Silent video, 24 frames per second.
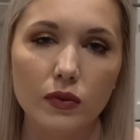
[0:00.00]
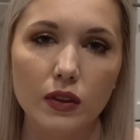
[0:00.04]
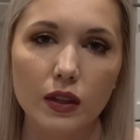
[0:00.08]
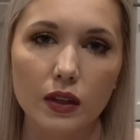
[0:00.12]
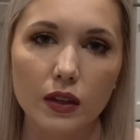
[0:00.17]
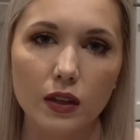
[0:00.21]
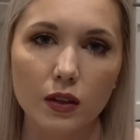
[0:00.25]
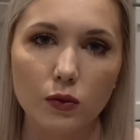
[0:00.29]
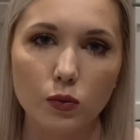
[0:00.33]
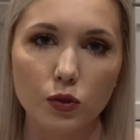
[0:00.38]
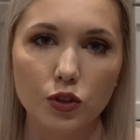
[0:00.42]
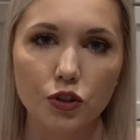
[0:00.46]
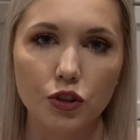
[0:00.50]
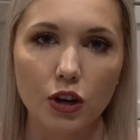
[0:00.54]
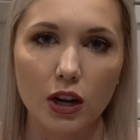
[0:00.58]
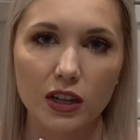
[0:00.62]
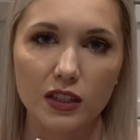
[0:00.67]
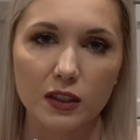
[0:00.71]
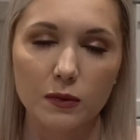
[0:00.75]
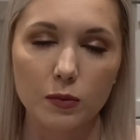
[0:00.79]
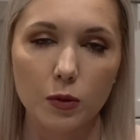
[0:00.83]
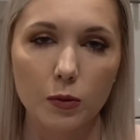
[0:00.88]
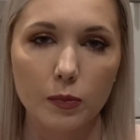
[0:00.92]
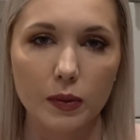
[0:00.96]

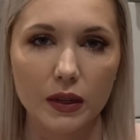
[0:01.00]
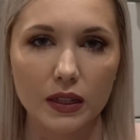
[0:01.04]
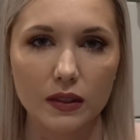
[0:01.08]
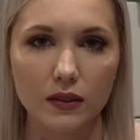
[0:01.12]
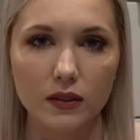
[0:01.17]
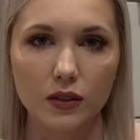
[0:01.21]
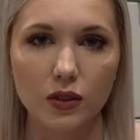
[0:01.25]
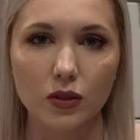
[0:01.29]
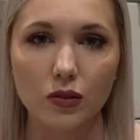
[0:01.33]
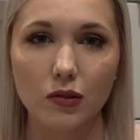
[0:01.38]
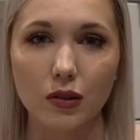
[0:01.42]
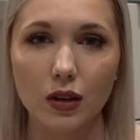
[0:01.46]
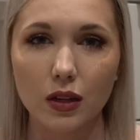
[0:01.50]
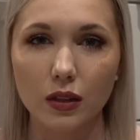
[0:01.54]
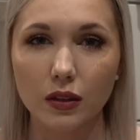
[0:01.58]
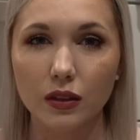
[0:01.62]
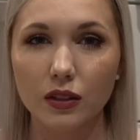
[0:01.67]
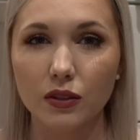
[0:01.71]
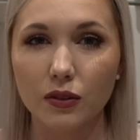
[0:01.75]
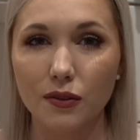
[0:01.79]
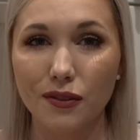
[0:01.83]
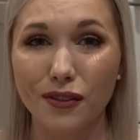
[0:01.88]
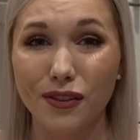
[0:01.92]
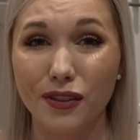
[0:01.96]
retractable pencil a
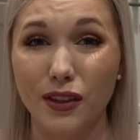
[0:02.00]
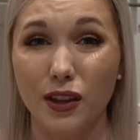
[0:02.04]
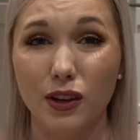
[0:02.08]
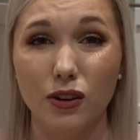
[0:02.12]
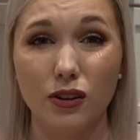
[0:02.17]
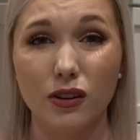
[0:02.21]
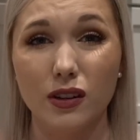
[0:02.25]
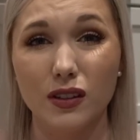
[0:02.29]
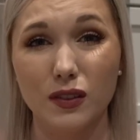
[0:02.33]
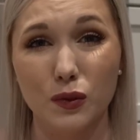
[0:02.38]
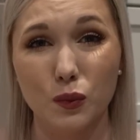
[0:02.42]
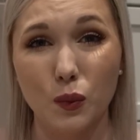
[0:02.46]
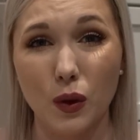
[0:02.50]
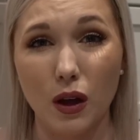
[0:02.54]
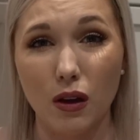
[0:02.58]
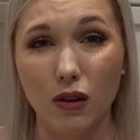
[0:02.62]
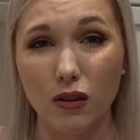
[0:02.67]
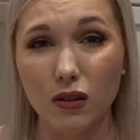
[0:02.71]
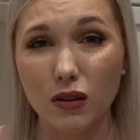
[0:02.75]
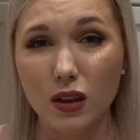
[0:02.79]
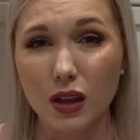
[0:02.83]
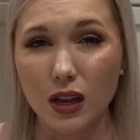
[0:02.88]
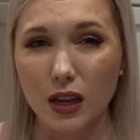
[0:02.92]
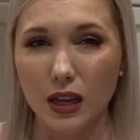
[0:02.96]
little thinner as
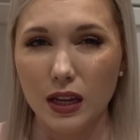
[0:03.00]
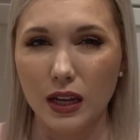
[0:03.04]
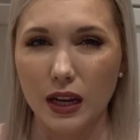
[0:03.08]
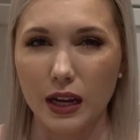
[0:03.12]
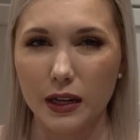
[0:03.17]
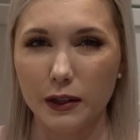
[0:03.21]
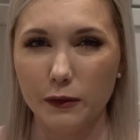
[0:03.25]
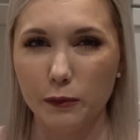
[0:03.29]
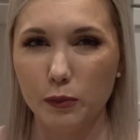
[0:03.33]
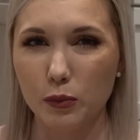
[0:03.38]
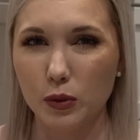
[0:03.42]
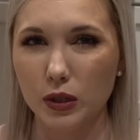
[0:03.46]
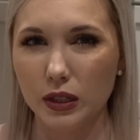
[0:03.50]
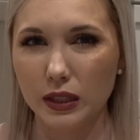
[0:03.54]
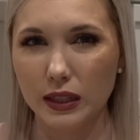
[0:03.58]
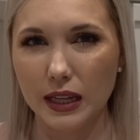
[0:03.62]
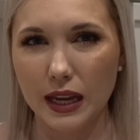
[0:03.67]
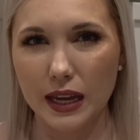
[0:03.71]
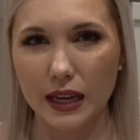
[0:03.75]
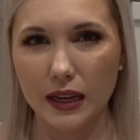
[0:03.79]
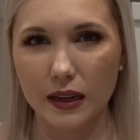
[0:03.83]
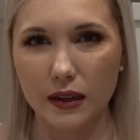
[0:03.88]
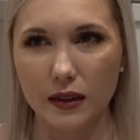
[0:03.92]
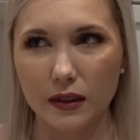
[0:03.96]
well. Kind of more
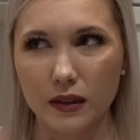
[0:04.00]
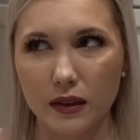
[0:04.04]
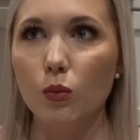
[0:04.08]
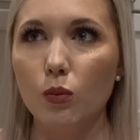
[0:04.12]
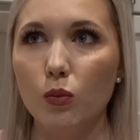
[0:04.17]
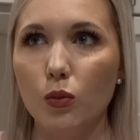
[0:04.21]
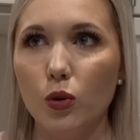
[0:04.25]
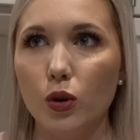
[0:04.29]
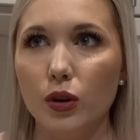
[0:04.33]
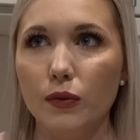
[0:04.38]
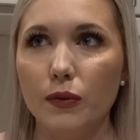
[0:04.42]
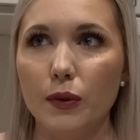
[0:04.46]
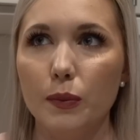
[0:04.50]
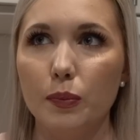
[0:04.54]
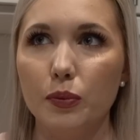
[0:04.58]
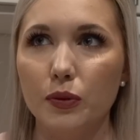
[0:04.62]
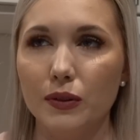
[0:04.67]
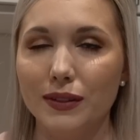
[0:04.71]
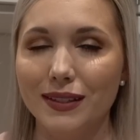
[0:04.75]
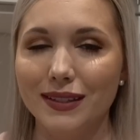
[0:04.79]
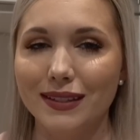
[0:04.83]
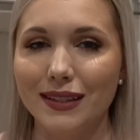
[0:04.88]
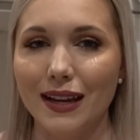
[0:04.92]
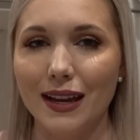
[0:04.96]
of a
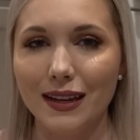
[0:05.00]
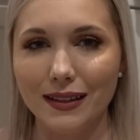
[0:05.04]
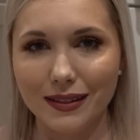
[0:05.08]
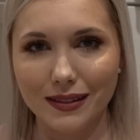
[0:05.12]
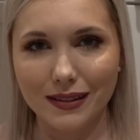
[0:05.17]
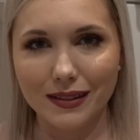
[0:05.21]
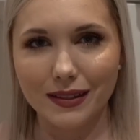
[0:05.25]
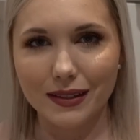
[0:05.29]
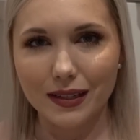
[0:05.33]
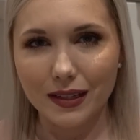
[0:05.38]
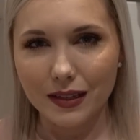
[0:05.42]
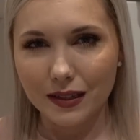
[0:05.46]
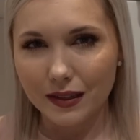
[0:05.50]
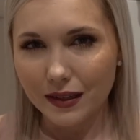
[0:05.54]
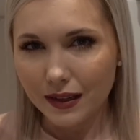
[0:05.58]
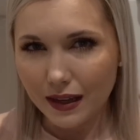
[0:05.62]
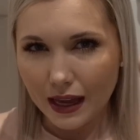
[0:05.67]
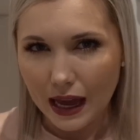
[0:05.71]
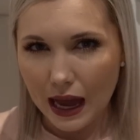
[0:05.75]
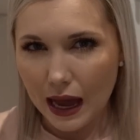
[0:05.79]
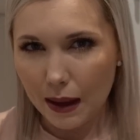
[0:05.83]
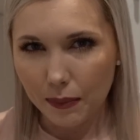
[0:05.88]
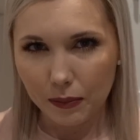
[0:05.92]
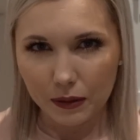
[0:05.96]
precise
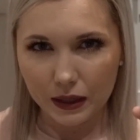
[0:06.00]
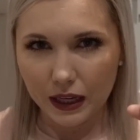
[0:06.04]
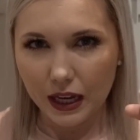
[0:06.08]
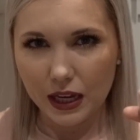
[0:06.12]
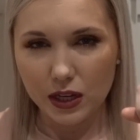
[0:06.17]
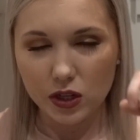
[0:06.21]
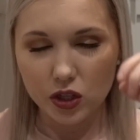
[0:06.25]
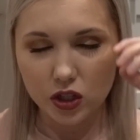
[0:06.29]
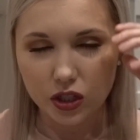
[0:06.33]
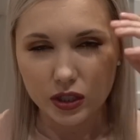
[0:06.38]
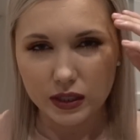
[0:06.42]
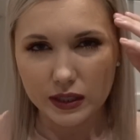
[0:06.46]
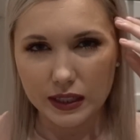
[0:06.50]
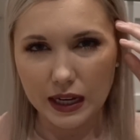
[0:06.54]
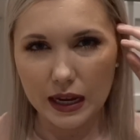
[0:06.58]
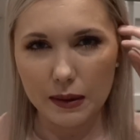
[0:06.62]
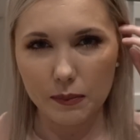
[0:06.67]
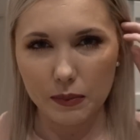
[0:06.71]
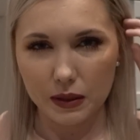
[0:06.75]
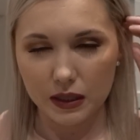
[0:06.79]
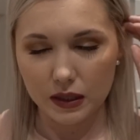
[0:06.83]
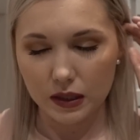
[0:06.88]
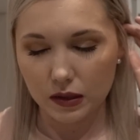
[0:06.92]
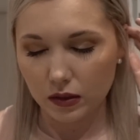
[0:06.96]
application
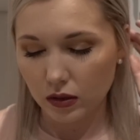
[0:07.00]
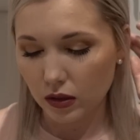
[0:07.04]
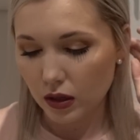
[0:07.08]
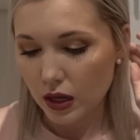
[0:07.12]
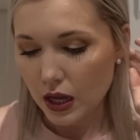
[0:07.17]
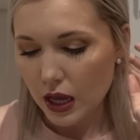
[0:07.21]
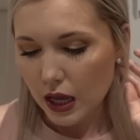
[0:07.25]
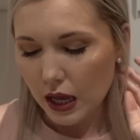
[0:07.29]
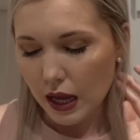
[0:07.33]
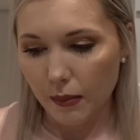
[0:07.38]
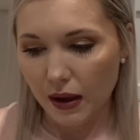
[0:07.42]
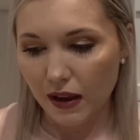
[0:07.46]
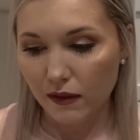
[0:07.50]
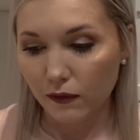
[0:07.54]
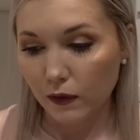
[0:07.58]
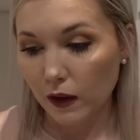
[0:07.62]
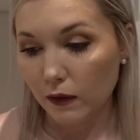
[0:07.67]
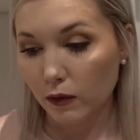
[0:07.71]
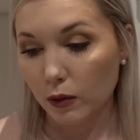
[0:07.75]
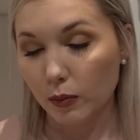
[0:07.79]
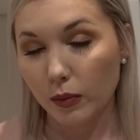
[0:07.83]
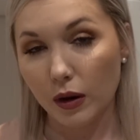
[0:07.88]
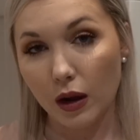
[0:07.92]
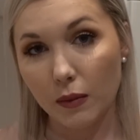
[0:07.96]
type pencil. My
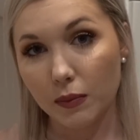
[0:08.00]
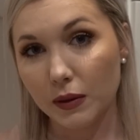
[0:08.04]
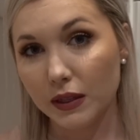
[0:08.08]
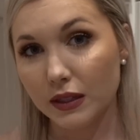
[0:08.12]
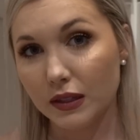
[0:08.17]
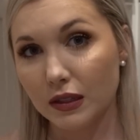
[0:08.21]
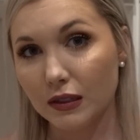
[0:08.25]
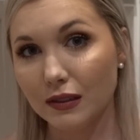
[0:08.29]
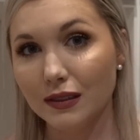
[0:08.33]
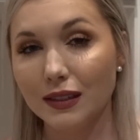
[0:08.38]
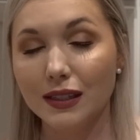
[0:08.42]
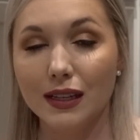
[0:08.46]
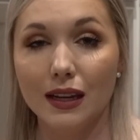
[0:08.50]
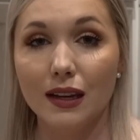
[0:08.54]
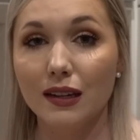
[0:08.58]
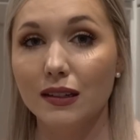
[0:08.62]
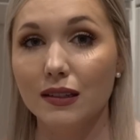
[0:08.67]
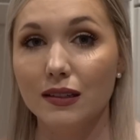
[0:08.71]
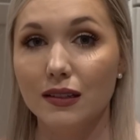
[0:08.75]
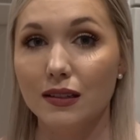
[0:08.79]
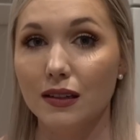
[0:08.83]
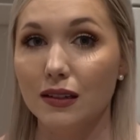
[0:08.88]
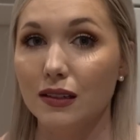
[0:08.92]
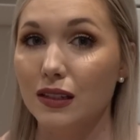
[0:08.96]
favorite brow pencil is the
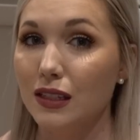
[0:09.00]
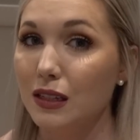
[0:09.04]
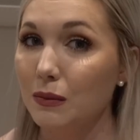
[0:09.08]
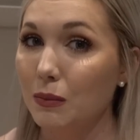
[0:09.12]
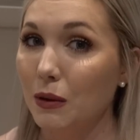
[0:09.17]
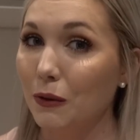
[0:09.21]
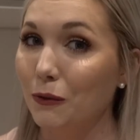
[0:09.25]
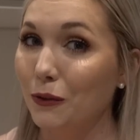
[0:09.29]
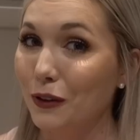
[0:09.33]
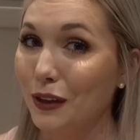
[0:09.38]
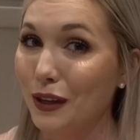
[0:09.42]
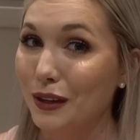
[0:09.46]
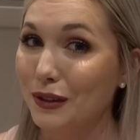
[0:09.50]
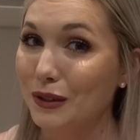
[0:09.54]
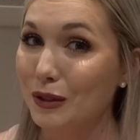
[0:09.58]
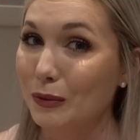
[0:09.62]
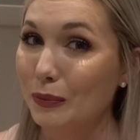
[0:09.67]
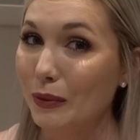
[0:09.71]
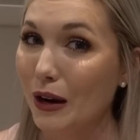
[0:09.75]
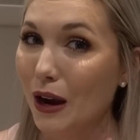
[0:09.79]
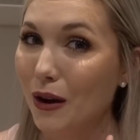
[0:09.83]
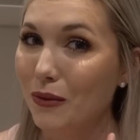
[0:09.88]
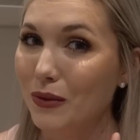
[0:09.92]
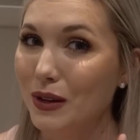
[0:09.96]
Anastasia Beverly Hills
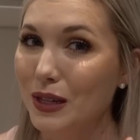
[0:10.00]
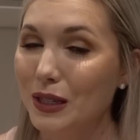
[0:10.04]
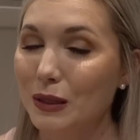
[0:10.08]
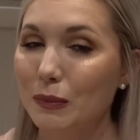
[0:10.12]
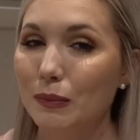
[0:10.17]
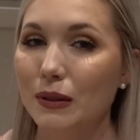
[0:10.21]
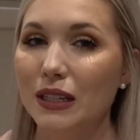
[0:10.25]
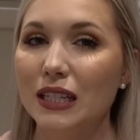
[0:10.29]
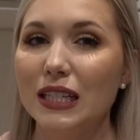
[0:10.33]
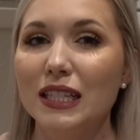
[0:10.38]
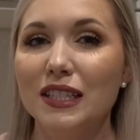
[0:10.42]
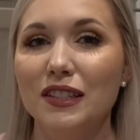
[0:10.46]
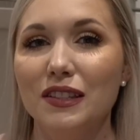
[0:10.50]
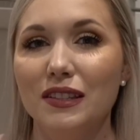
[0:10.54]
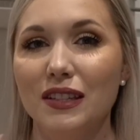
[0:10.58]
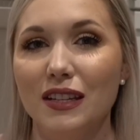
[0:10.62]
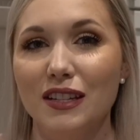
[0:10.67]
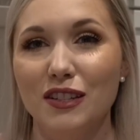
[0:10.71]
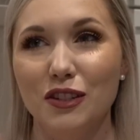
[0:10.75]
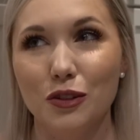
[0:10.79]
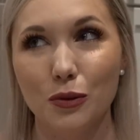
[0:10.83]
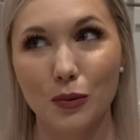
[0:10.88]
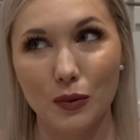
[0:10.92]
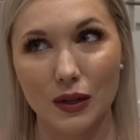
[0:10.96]
Brow Wiz, but it's
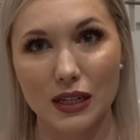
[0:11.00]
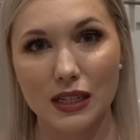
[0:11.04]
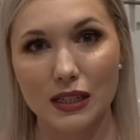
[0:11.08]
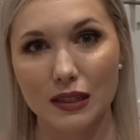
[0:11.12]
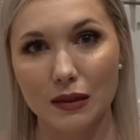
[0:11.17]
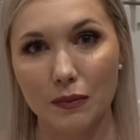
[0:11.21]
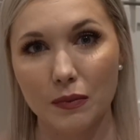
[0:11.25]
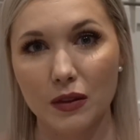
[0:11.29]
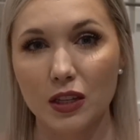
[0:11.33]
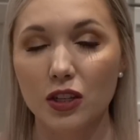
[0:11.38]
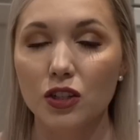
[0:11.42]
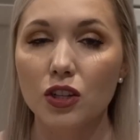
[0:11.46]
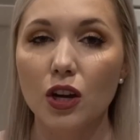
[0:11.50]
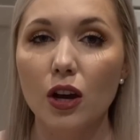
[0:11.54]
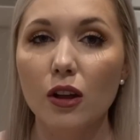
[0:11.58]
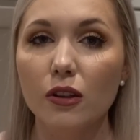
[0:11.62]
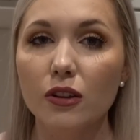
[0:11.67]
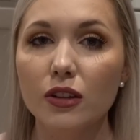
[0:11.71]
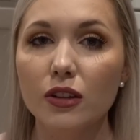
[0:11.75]
like $20 something,